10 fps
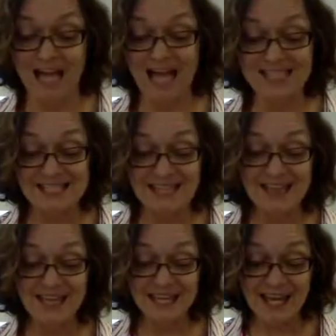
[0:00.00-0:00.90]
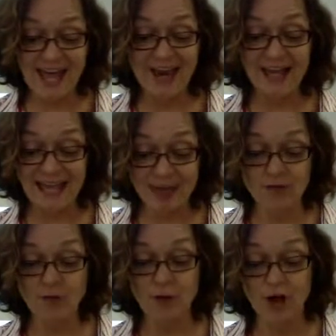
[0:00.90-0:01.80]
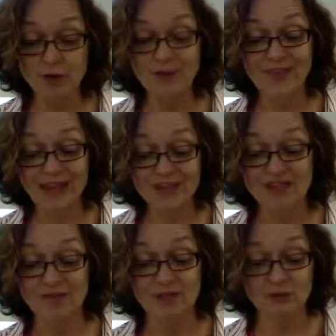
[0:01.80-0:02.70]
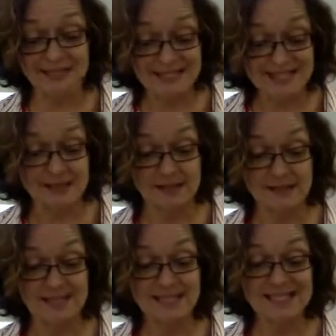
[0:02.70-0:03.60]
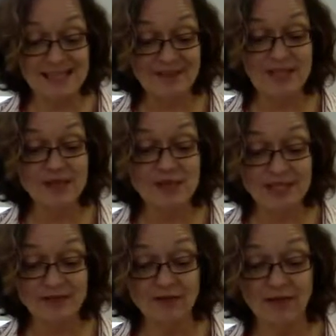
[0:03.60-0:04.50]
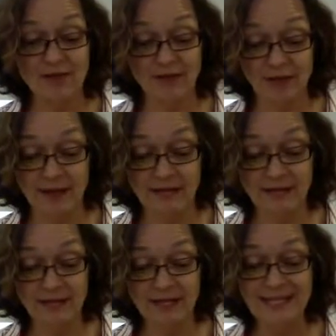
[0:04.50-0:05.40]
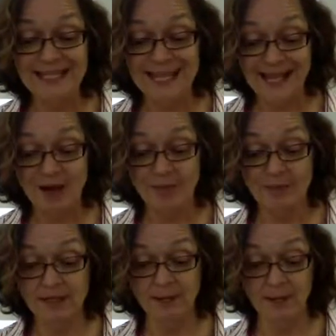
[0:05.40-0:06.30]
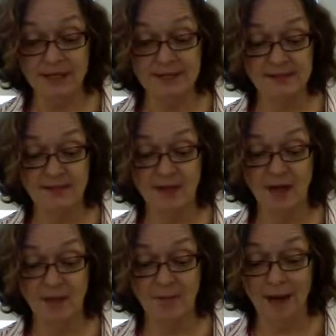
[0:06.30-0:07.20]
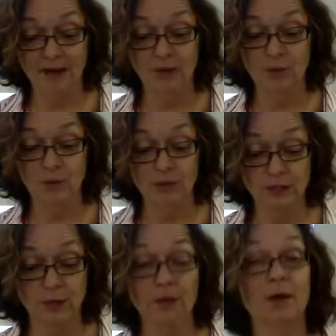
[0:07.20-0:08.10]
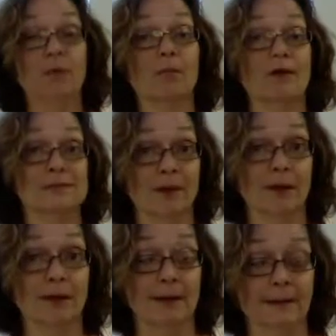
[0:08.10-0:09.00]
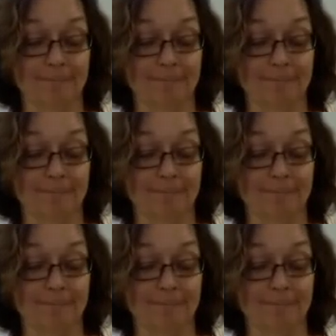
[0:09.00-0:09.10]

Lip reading: A city that cannot account for 100,000 of its citizens 7 years after they fled cannot be complacent about renewed prosperity.